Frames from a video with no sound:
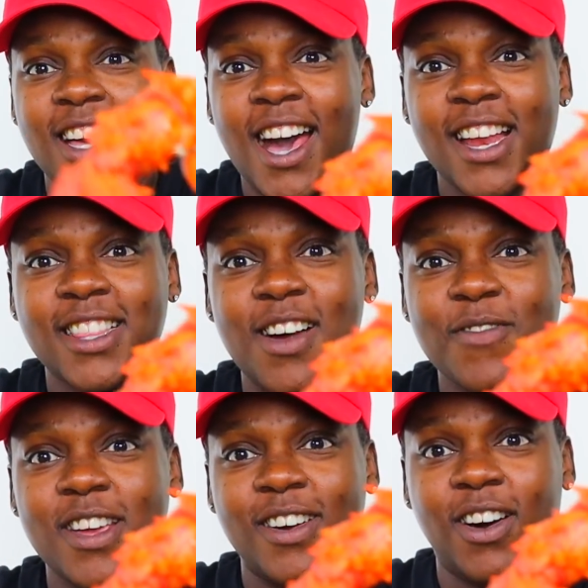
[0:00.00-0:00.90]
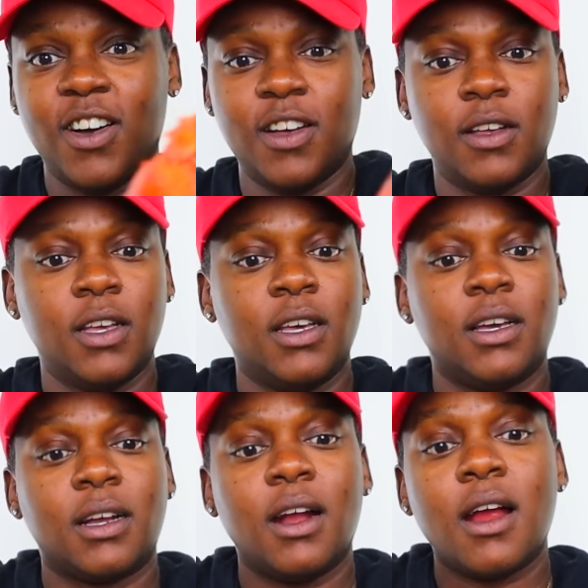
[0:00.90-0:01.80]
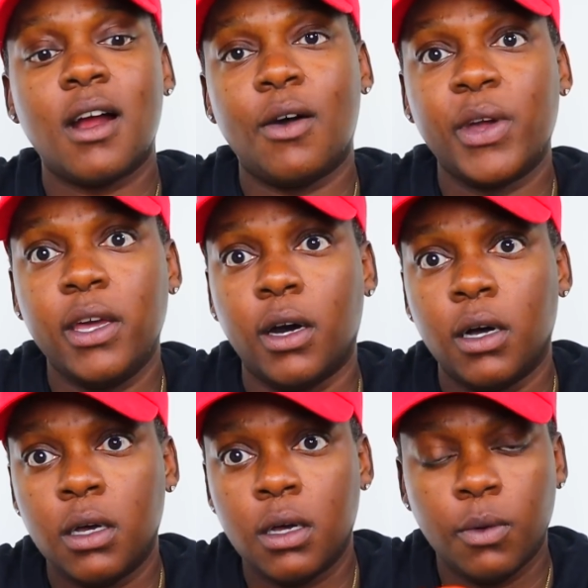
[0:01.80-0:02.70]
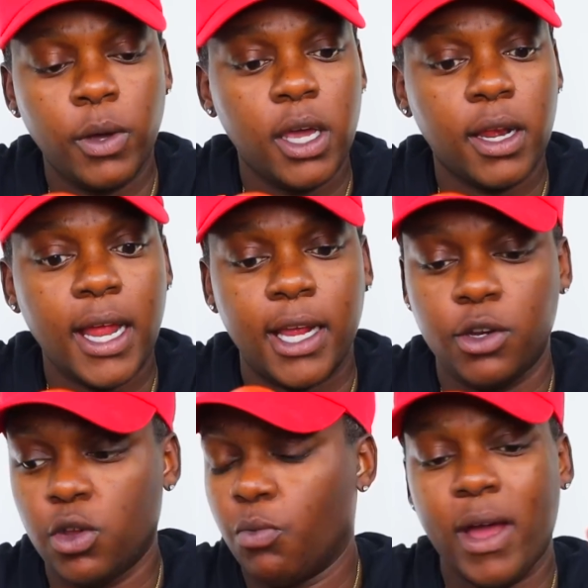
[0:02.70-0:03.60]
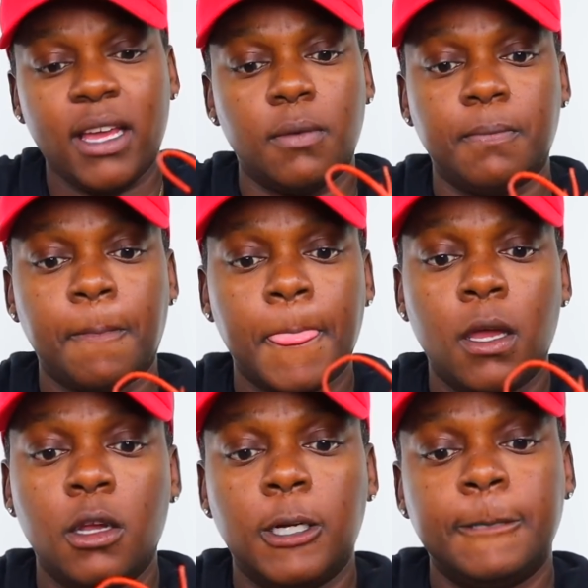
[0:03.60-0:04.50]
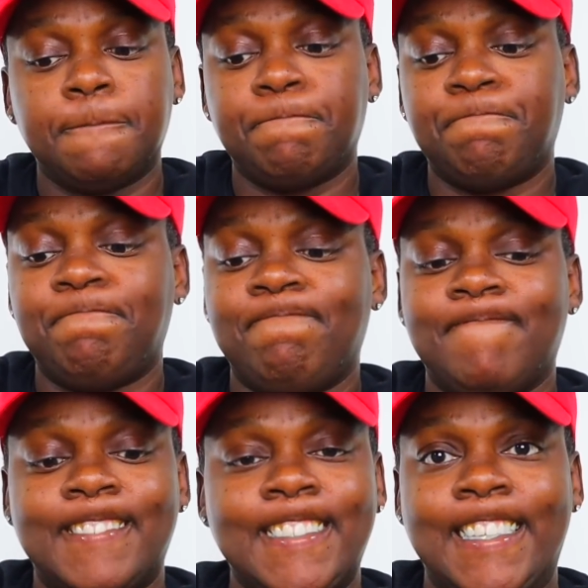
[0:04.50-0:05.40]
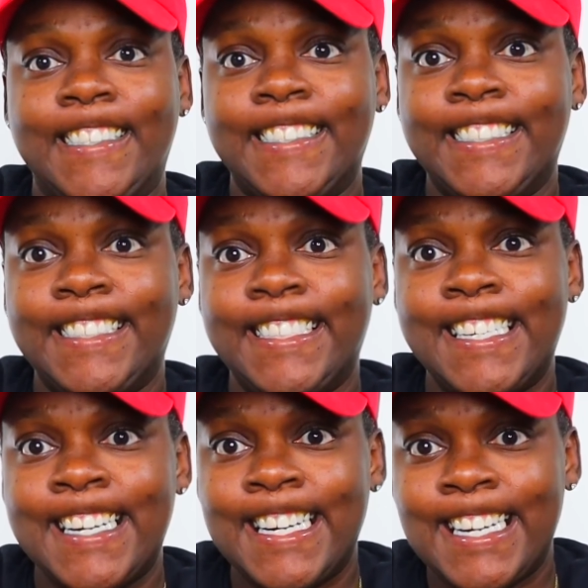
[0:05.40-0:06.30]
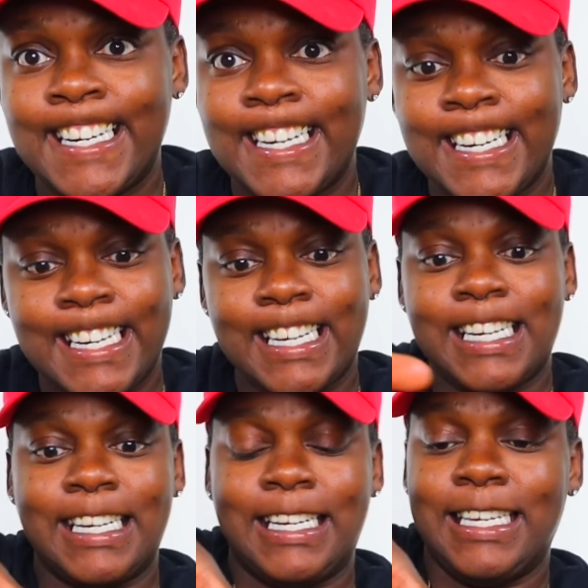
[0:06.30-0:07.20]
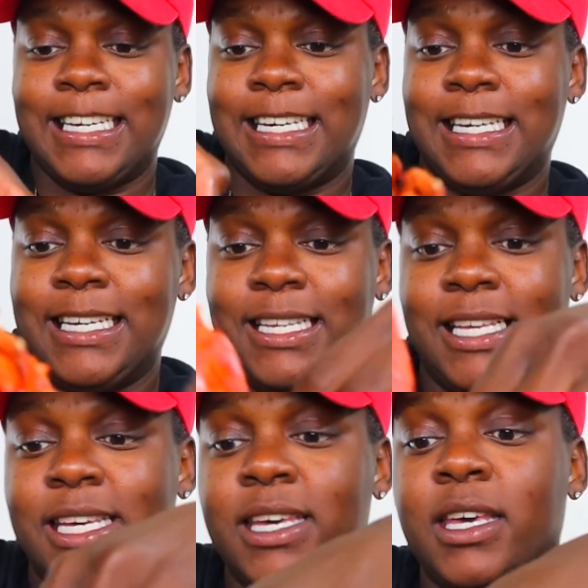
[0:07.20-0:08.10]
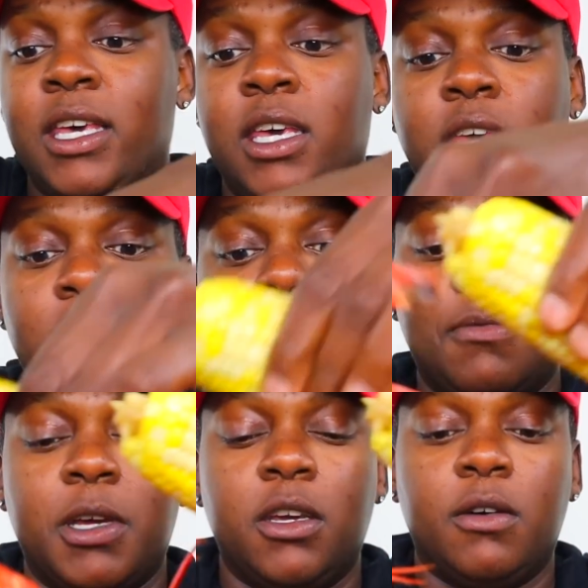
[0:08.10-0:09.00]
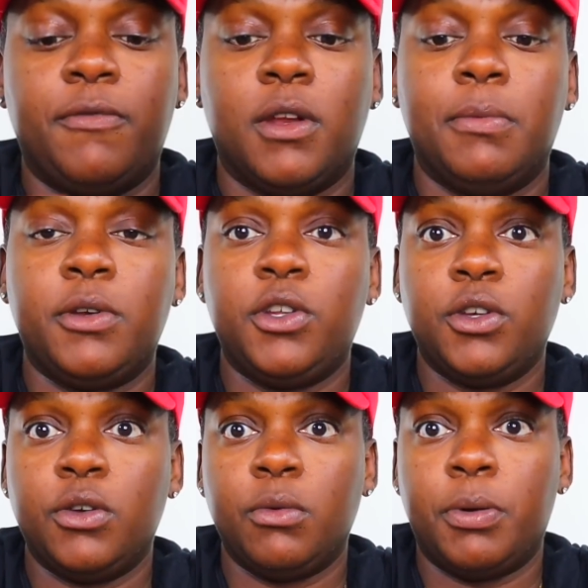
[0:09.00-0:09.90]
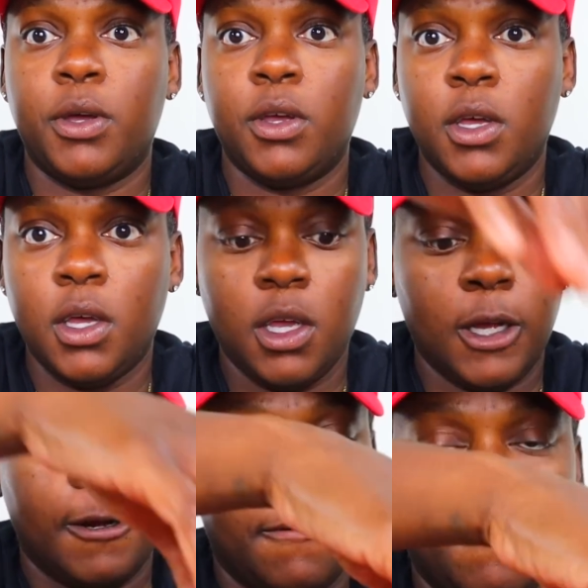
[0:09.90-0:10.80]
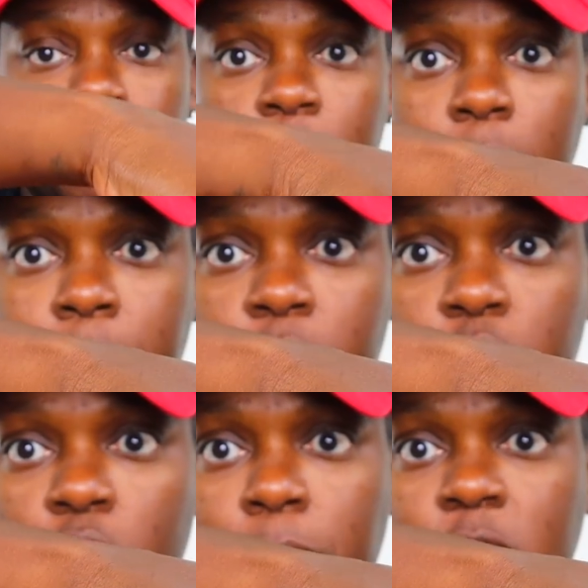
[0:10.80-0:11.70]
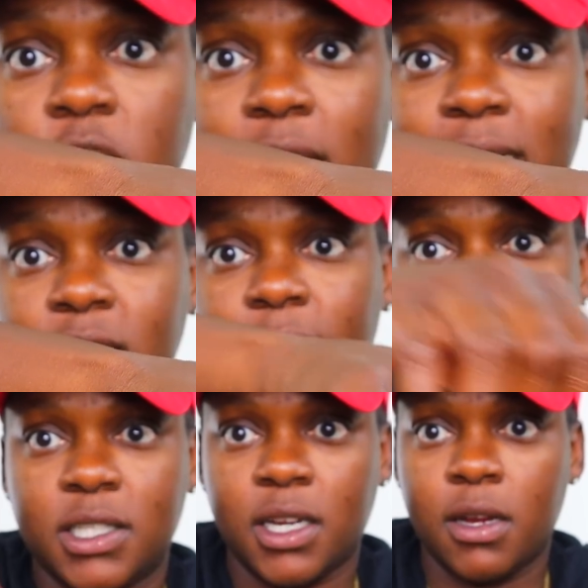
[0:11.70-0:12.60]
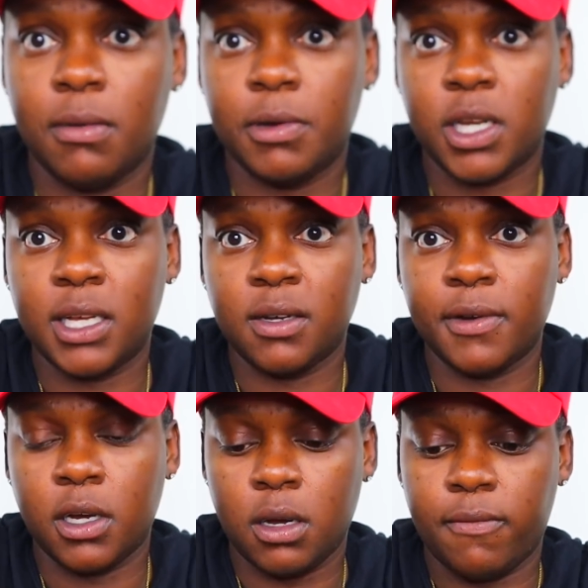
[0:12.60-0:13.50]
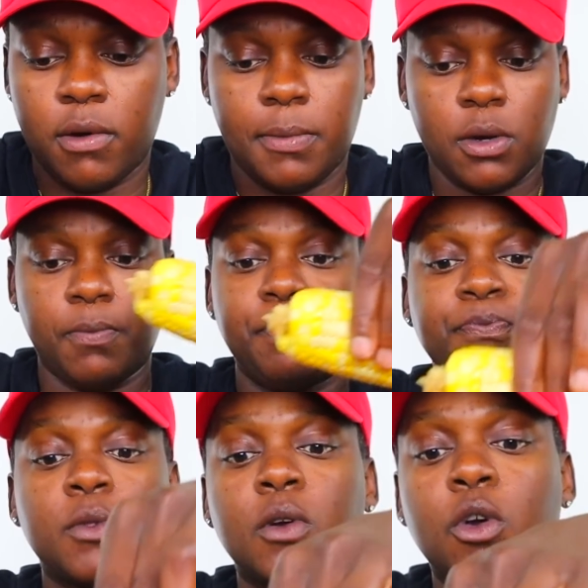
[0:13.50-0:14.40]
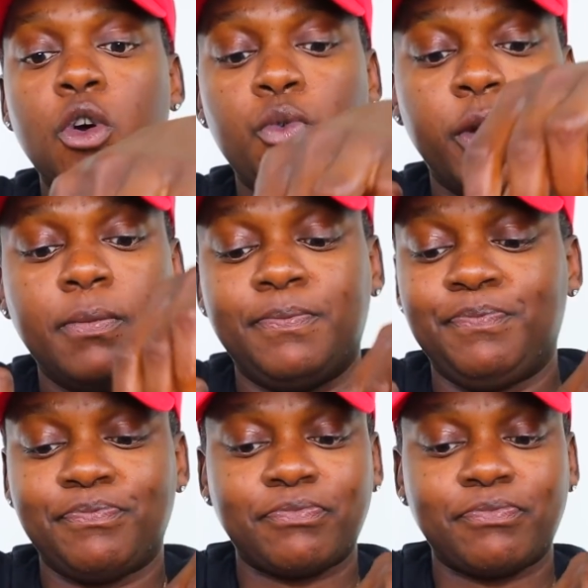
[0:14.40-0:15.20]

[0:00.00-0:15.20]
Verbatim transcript: How the thumbnail? Girl, we here. We here today. We, wait. Okay. Alright. Thumbnail for the badoop. For the badoop. Put your ass over there, sir. Put your ass over there for the badoop. Corn.